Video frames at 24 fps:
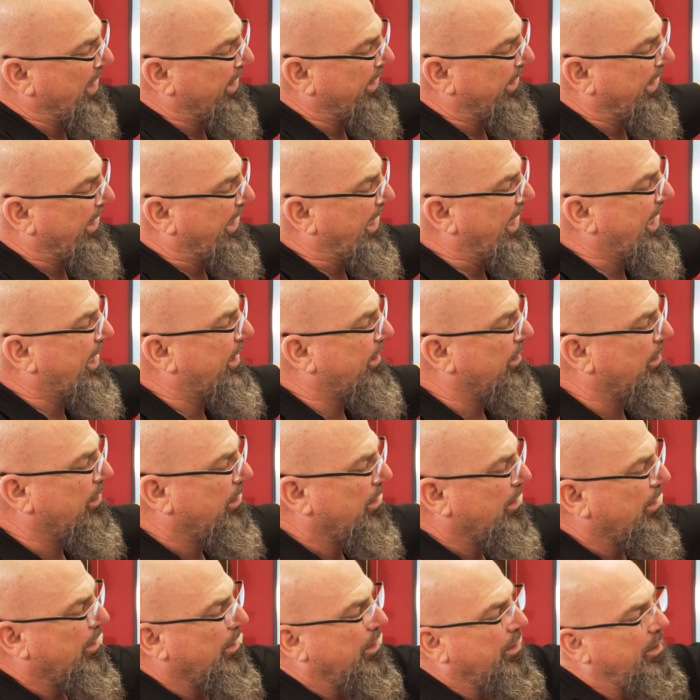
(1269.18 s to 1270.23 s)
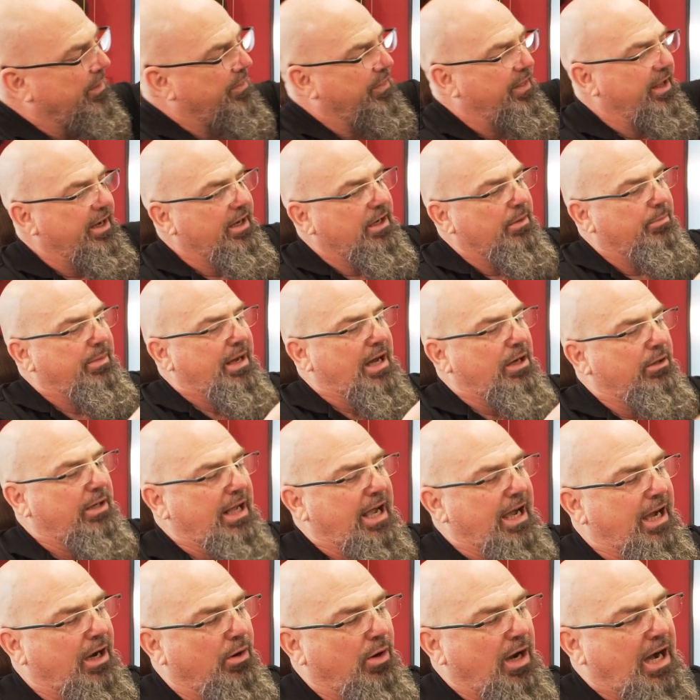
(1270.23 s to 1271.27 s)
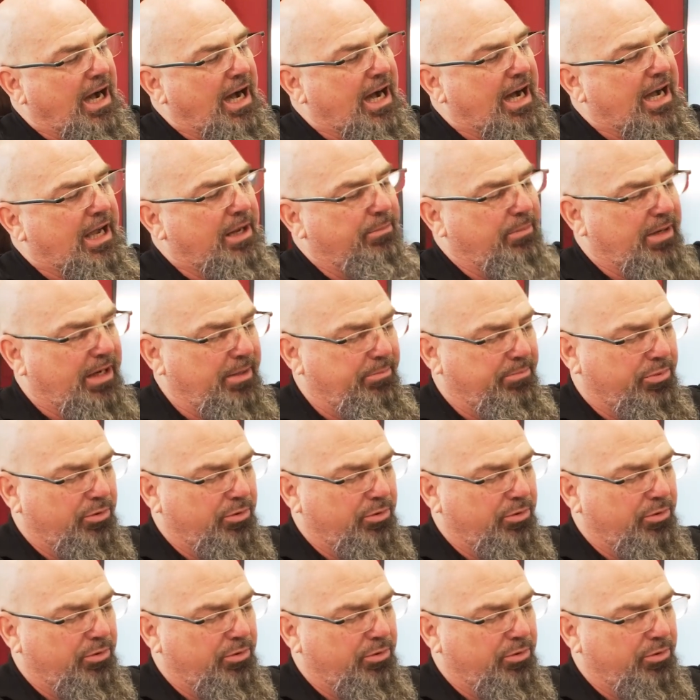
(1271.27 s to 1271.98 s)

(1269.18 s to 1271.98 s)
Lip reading: And again, think about how high my